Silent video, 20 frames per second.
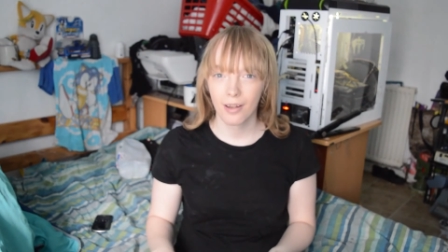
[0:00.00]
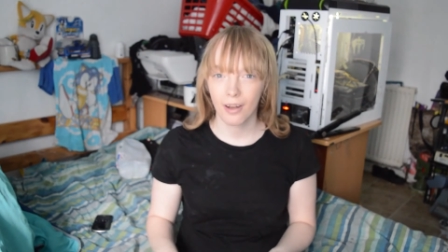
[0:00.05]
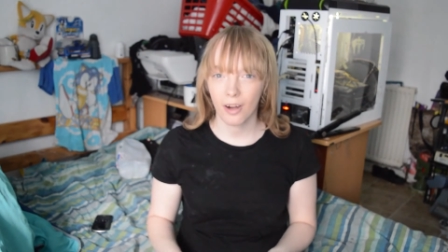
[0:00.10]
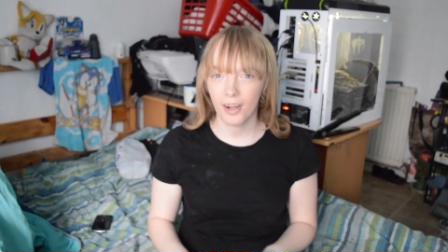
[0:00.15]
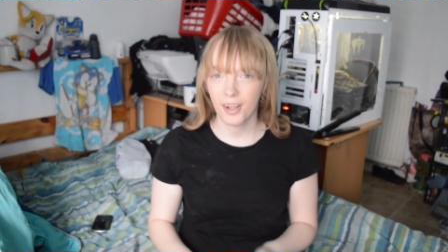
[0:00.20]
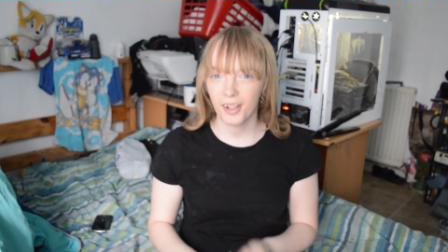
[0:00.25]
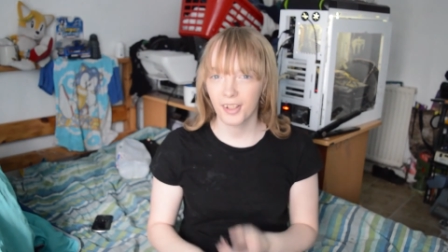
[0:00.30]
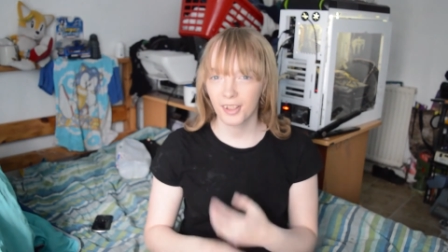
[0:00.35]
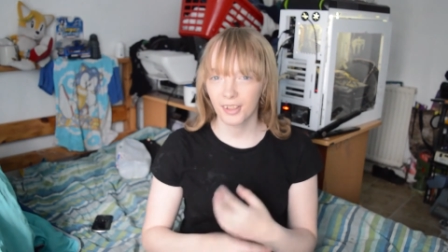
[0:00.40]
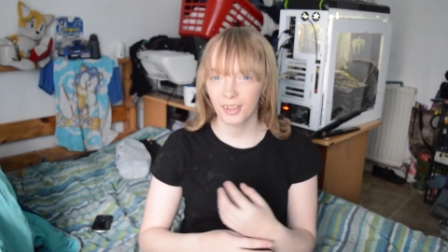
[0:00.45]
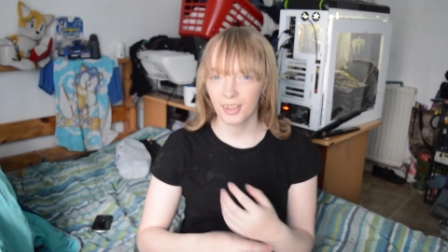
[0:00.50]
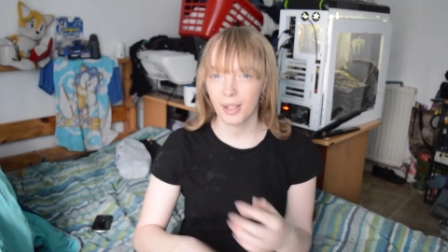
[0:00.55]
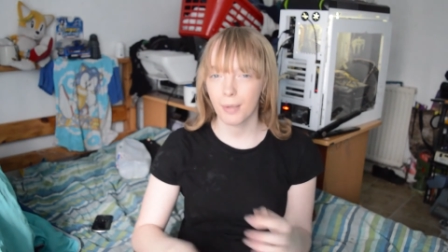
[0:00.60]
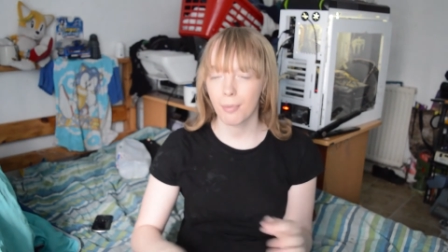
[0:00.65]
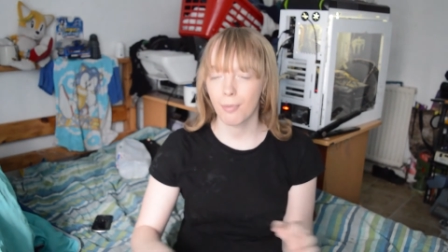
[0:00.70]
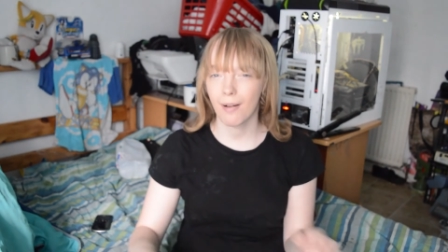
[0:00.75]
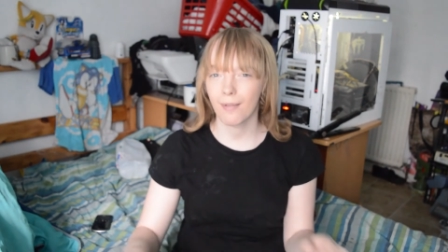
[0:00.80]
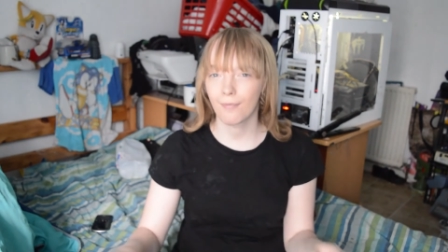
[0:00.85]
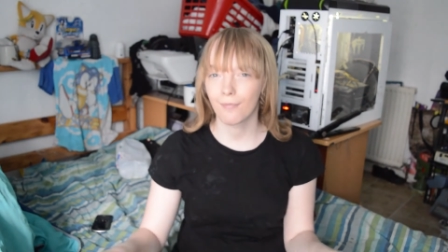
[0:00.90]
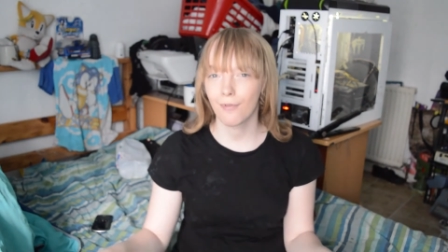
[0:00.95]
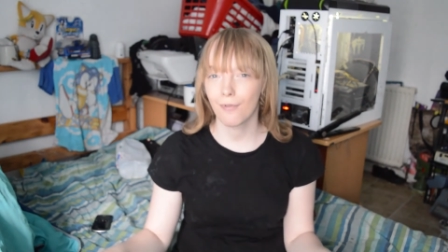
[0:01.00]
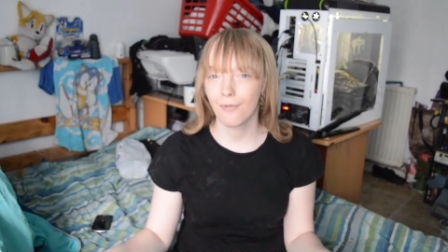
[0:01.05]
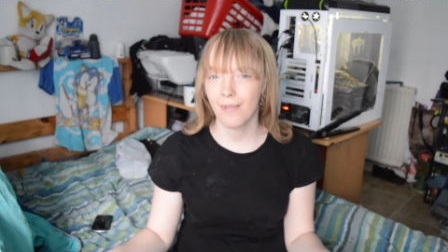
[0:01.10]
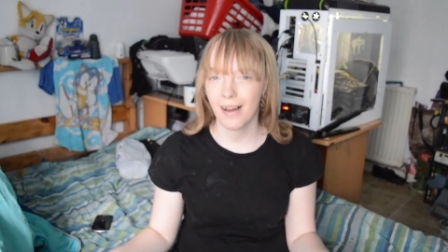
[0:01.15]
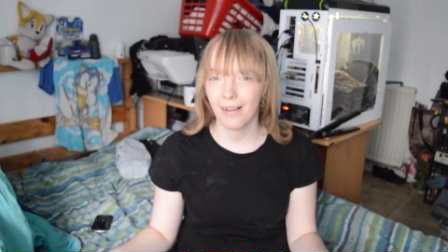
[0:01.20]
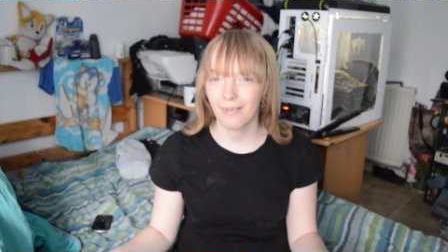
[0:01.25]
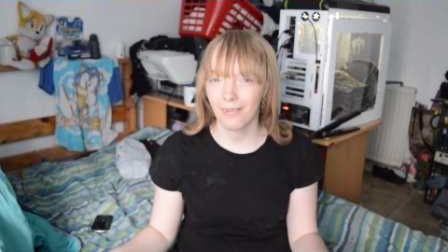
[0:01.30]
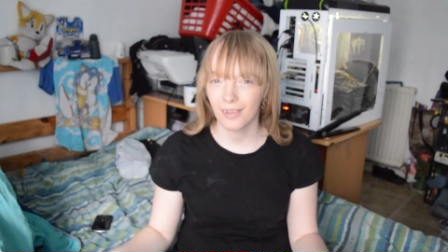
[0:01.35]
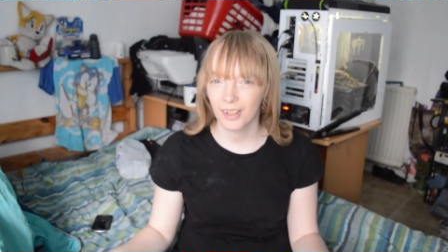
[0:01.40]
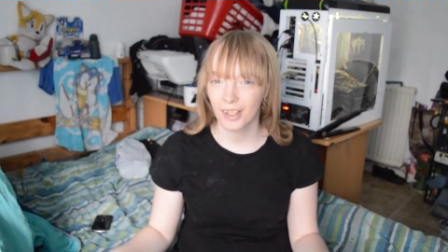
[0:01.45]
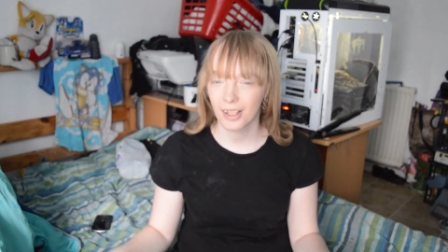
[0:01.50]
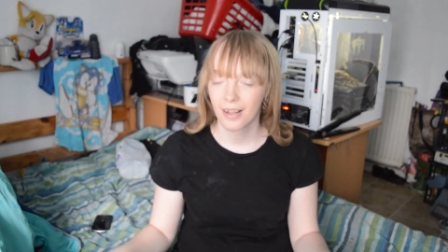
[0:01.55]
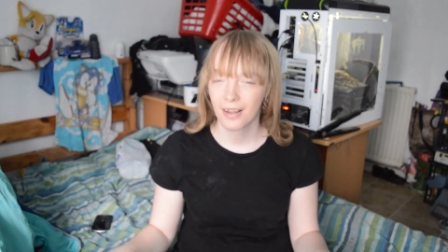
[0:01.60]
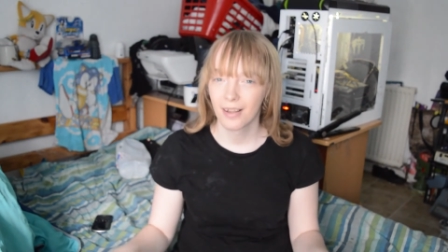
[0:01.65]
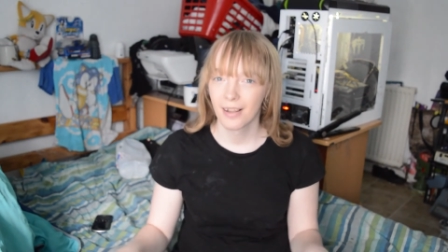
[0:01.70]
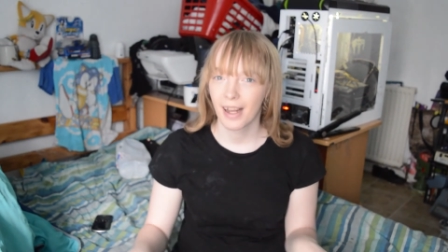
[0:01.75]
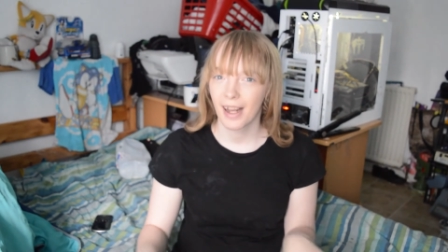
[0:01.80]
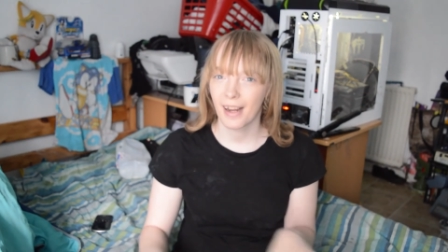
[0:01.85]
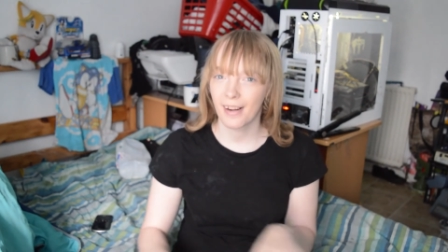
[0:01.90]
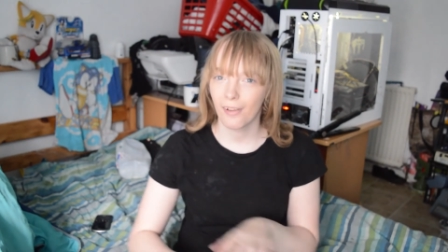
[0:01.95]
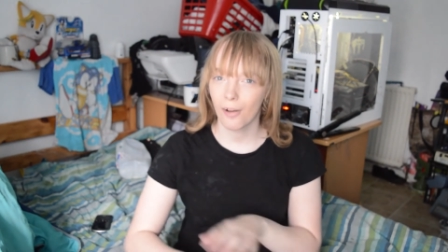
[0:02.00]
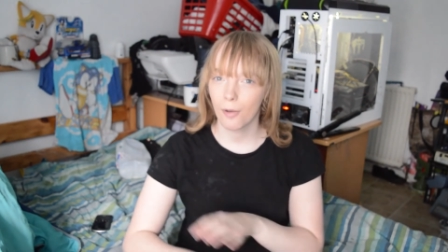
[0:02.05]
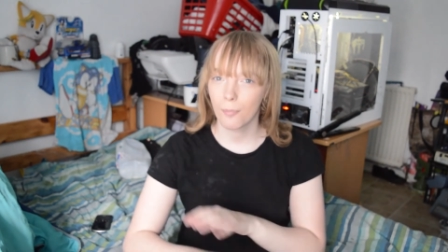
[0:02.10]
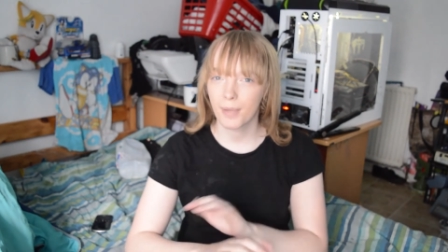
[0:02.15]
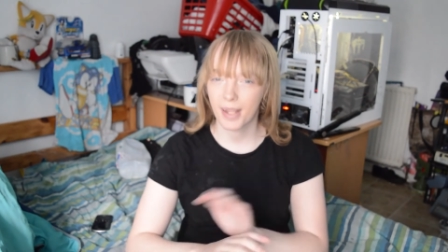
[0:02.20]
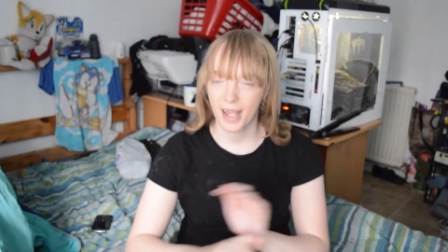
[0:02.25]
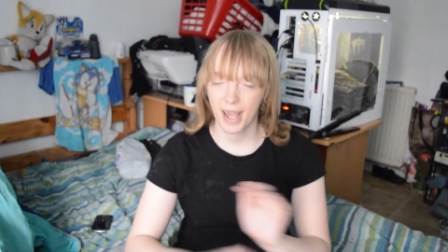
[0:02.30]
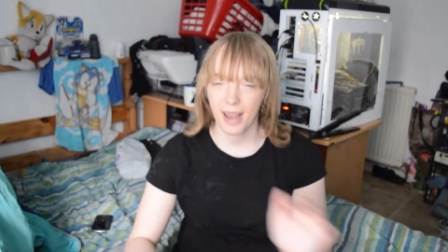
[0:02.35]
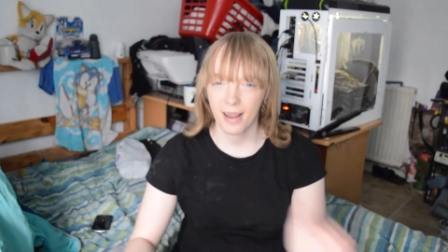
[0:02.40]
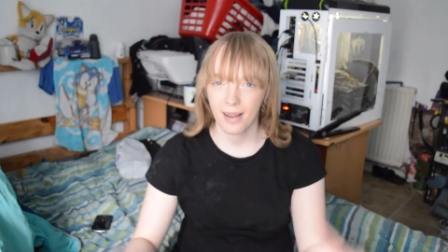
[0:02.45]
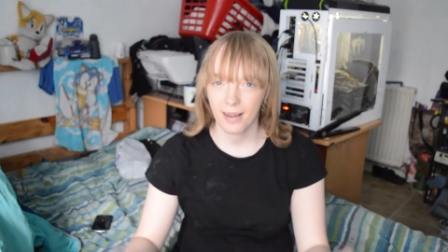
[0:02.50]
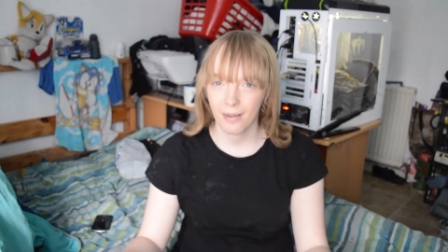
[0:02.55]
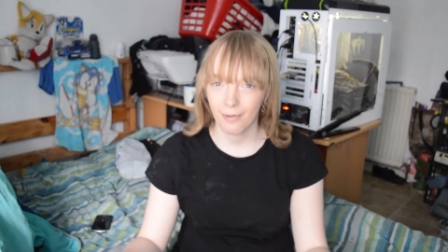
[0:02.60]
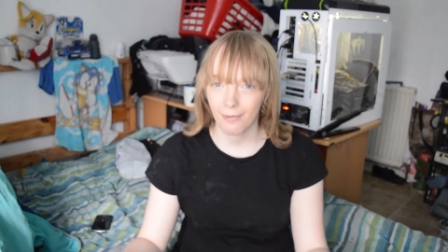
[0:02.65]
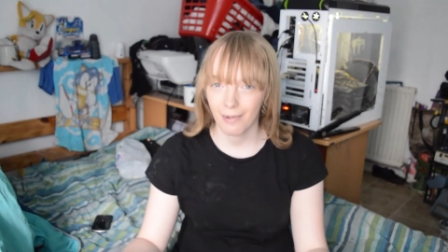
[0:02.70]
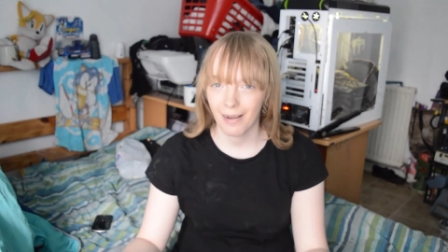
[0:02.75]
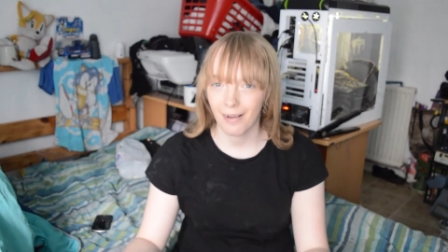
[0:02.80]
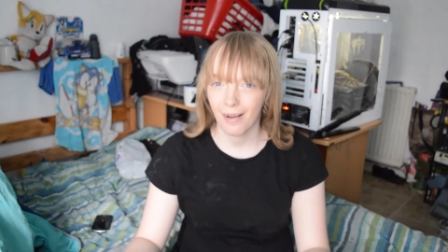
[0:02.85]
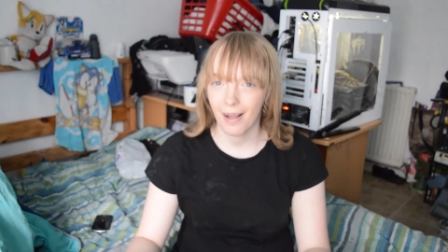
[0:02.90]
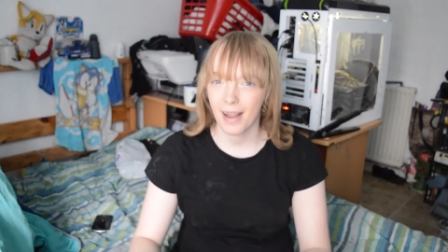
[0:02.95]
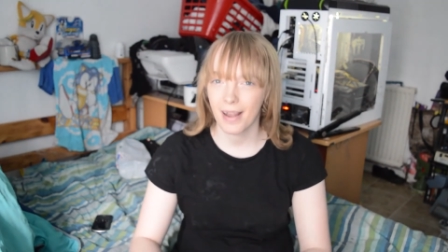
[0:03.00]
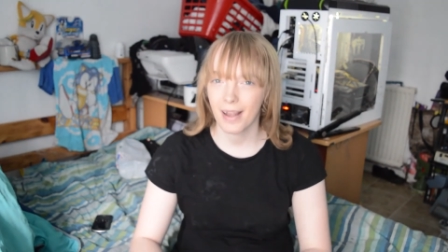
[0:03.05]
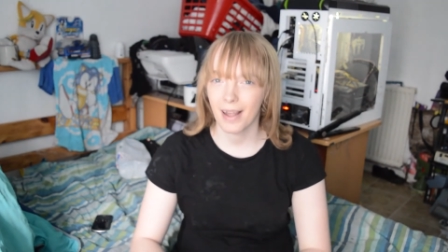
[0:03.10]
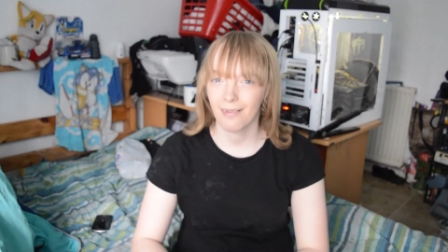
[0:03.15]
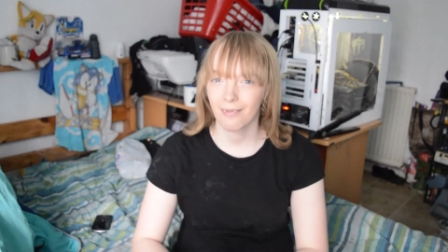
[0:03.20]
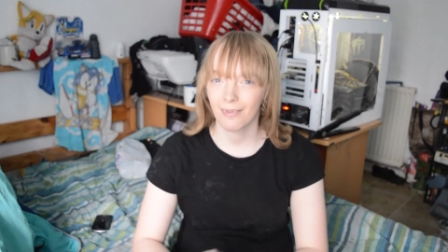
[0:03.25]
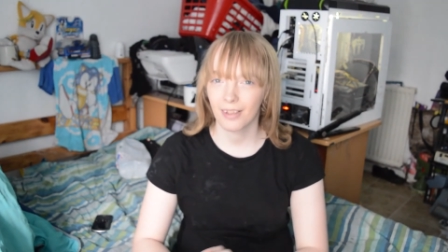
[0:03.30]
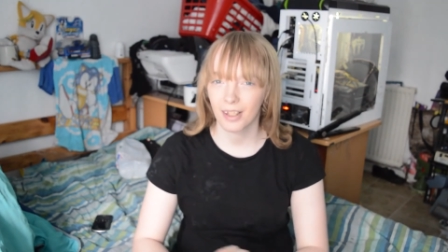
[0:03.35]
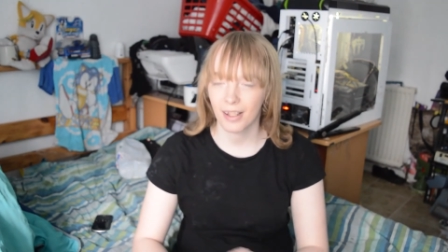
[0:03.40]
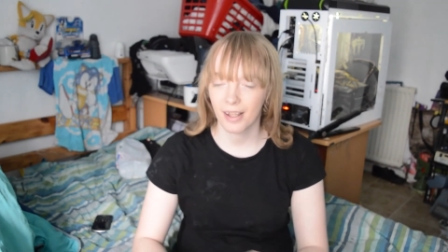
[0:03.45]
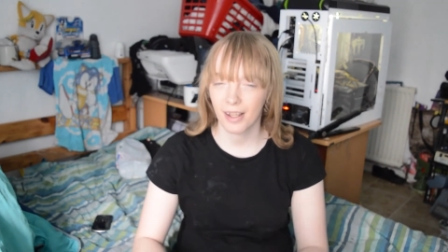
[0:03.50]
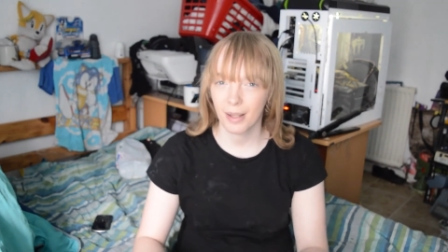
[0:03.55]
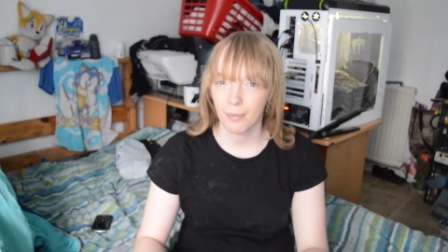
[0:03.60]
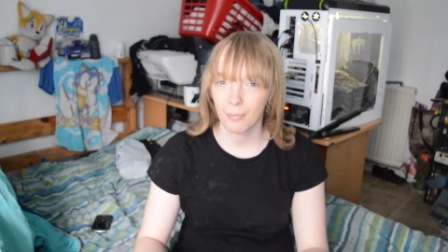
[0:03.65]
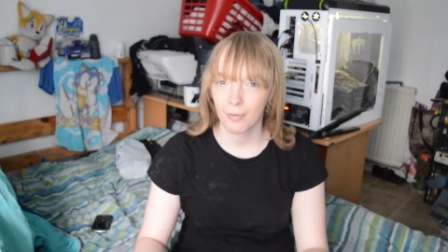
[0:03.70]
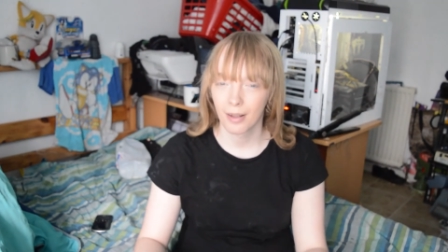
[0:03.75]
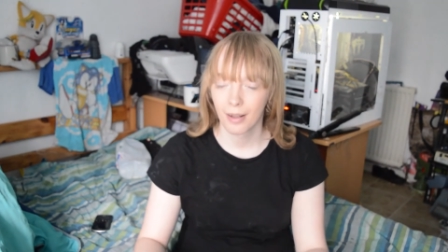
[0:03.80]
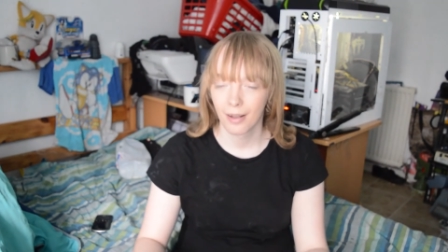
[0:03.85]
I used to sleep around 4 hours, and now I'm getting around 8 hours sleep.